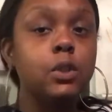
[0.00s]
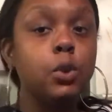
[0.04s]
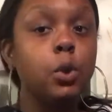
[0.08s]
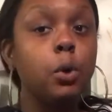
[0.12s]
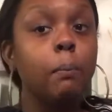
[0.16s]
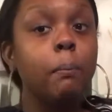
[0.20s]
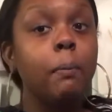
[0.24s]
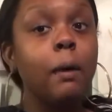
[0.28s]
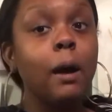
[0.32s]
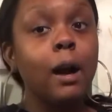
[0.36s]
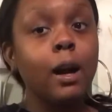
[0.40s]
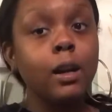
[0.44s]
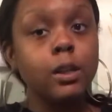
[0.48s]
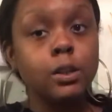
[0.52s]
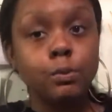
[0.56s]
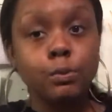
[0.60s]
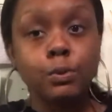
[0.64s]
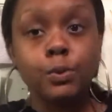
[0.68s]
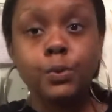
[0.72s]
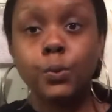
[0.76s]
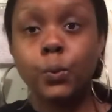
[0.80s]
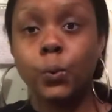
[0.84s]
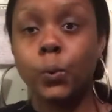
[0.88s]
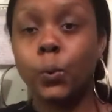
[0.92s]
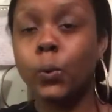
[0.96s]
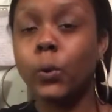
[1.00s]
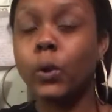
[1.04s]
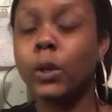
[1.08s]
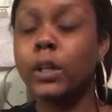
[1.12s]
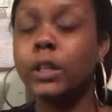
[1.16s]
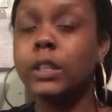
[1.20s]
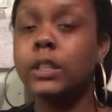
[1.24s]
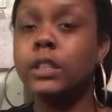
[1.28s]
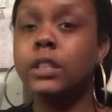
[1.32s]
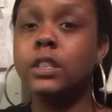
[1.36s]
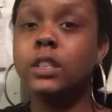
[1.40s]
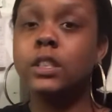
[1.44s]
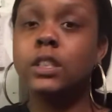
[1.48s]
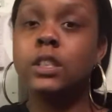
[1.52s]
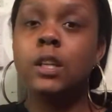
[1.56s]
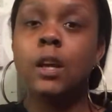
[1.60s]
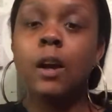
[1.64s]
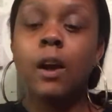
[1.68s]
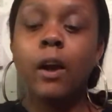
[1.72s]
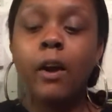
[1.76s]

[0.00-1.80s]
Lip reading: the box was orange.